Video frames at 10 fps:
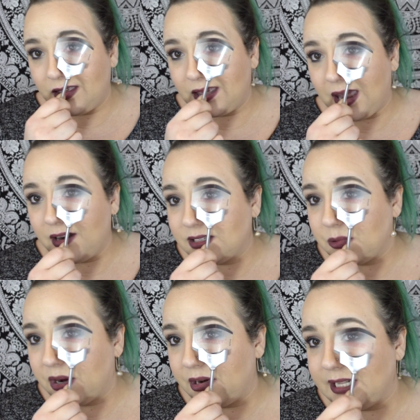get it to
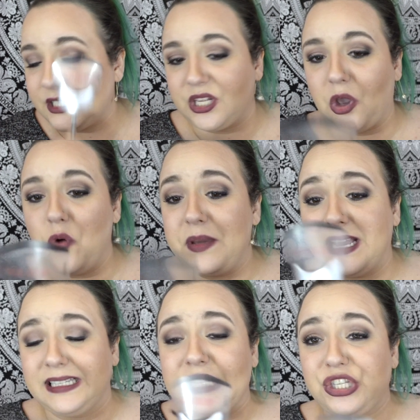where it needs to go
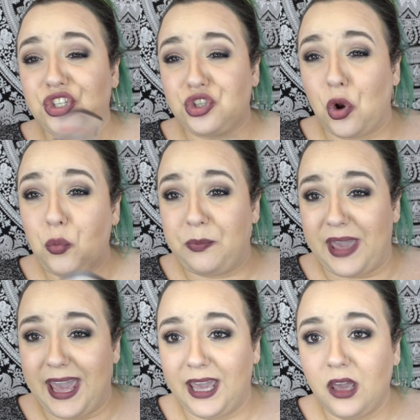because it's so
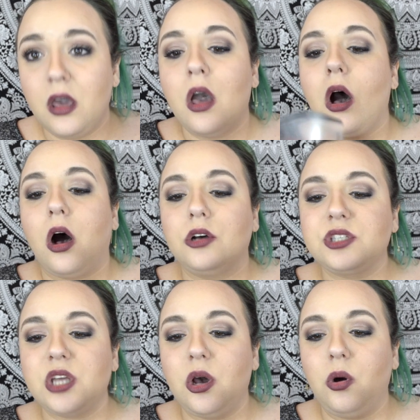big.
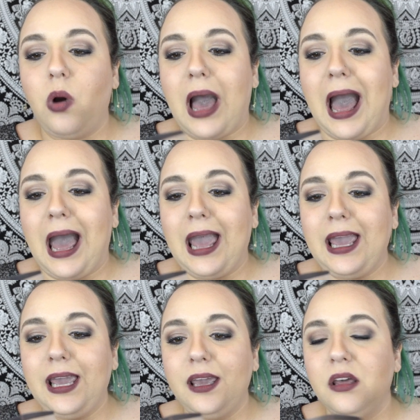Also,
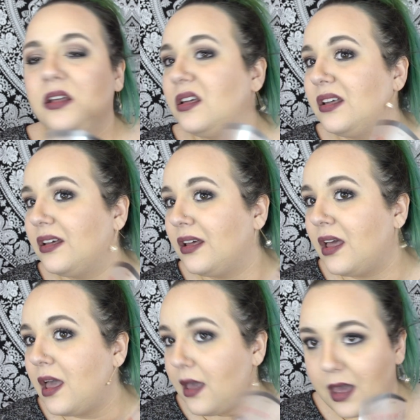I
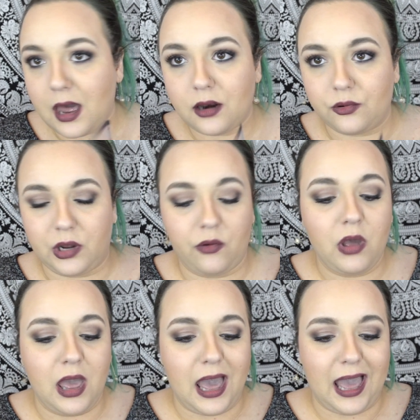don't know,
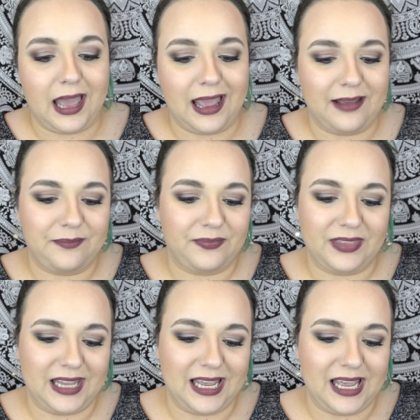
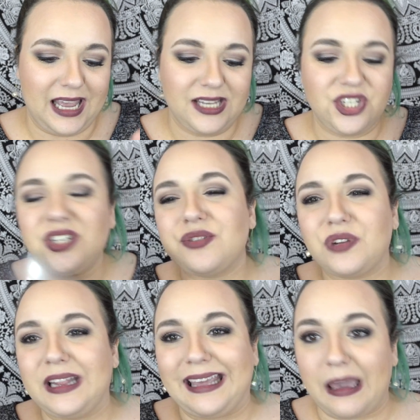it's just
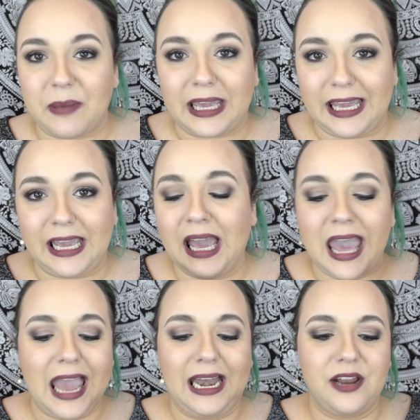really gimmicky
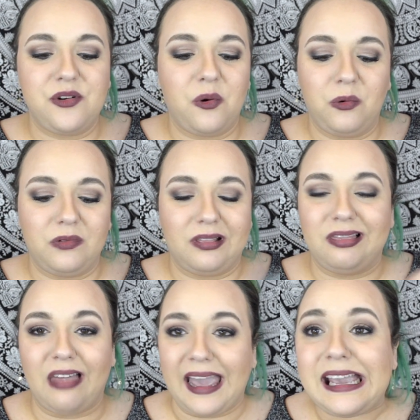and I don't
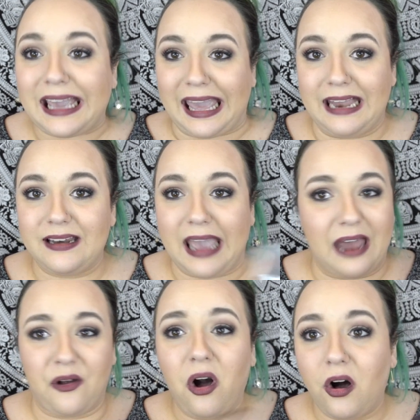like it
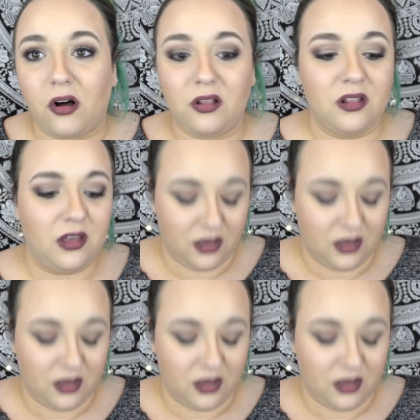at all.